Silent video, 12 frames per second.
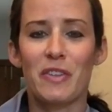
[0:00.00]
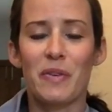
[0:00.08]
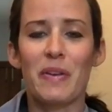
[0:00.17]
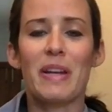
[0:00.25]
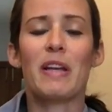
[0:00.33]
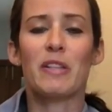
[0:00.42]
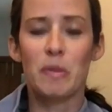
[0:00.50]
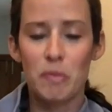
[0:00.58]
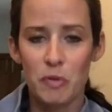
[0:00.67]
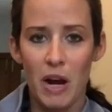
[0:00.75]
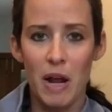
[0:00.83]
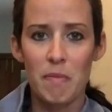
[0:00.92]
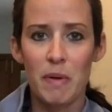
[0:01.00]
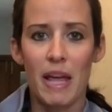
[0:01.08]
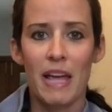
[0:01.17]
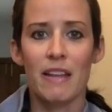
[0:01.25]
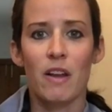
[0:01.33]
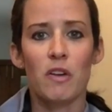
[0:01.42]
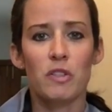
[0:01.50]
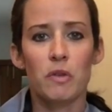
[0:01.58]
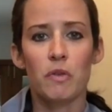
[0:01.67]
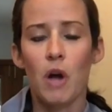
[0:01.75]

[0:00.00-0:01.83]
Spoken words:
So hit subscribe and also